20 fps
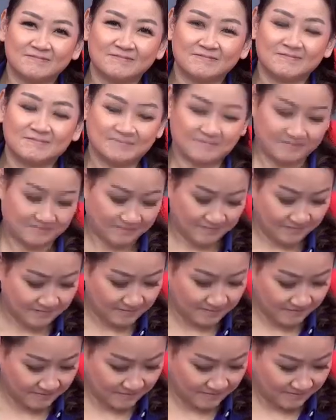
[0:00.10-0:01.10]

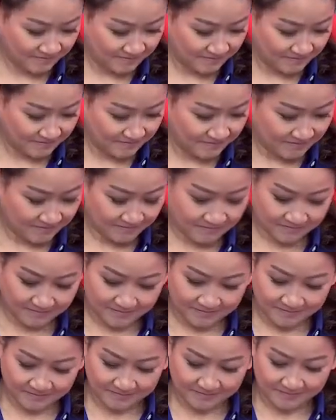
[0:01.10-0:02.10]

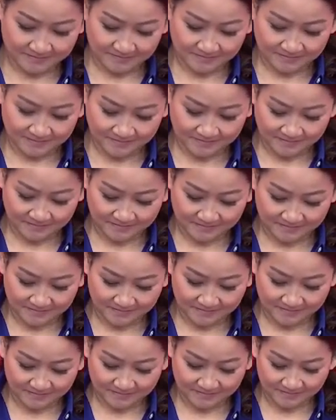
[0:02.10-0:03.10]

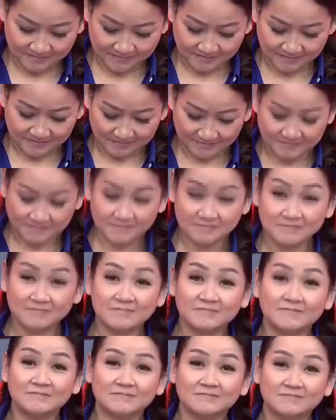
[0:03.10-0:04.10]

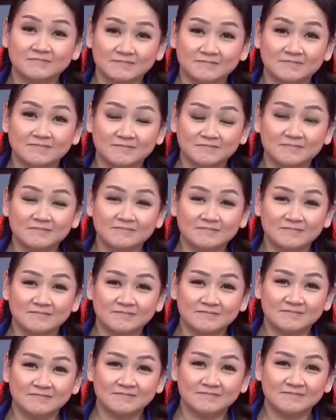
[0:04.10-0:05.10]

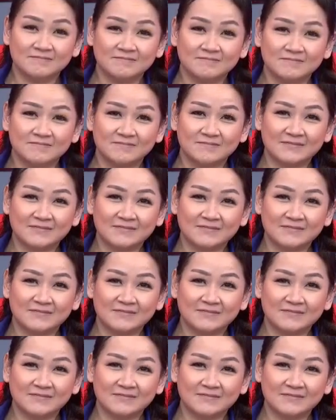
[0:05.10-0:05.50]
The person shown says nothing.